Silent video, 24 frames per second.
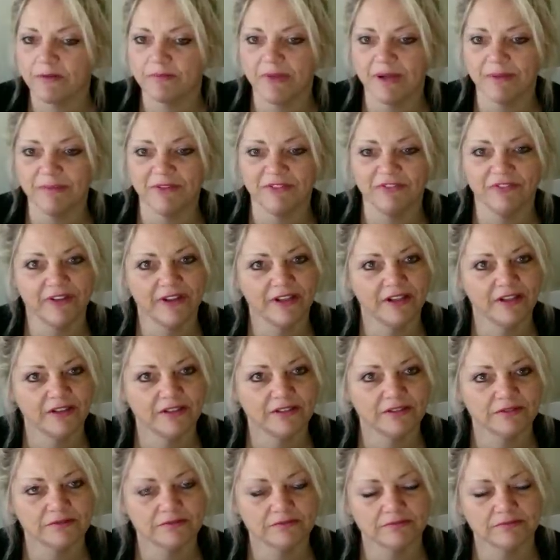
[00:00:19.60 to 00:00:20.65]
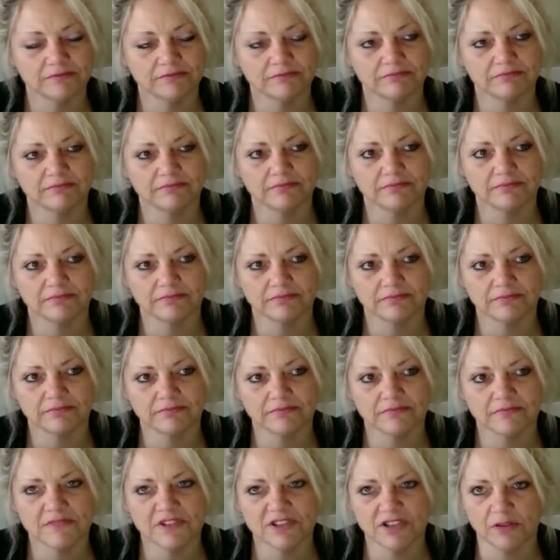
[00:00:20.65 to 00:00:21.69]
made me feel
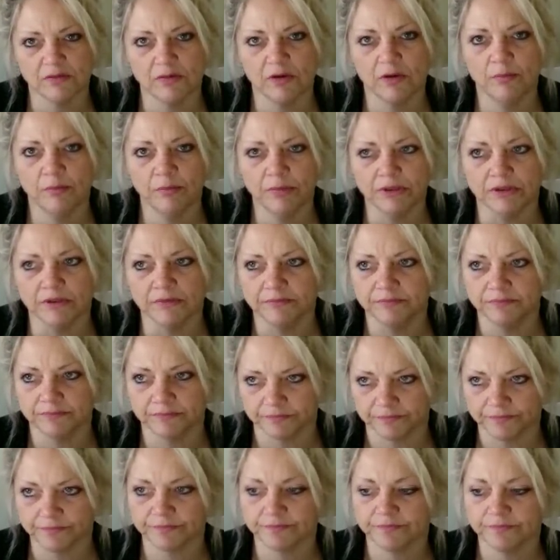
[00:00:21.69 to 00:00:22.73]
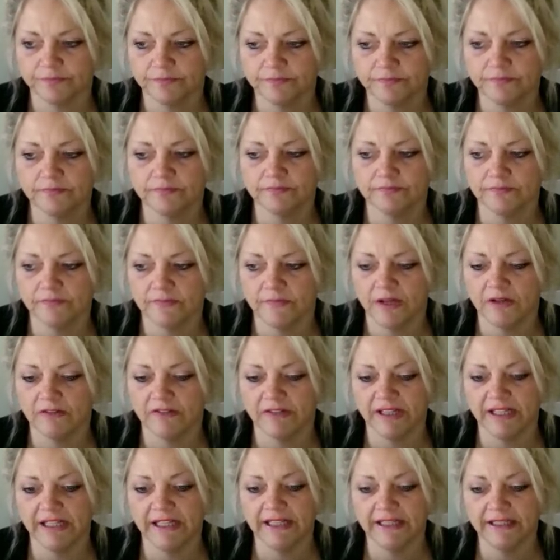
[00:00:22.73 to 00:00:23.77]
so humble,
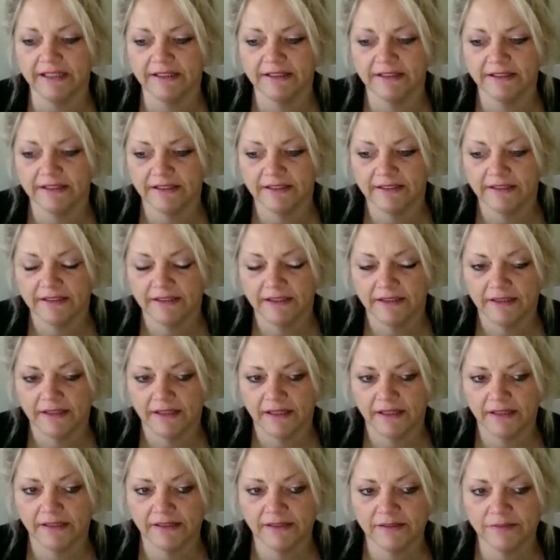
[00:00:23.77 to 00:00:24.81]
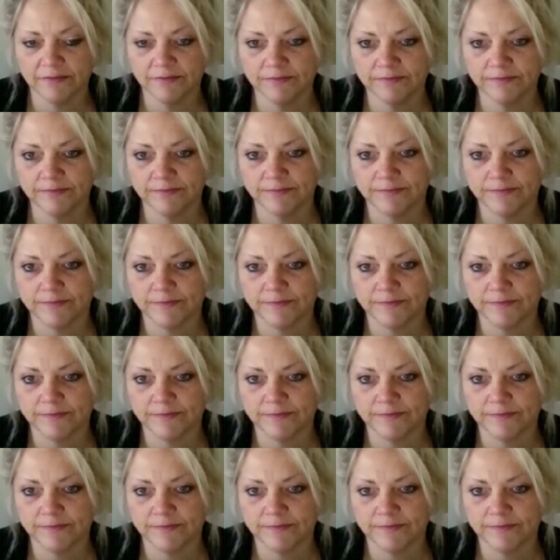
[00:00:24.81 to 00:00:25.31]
really. I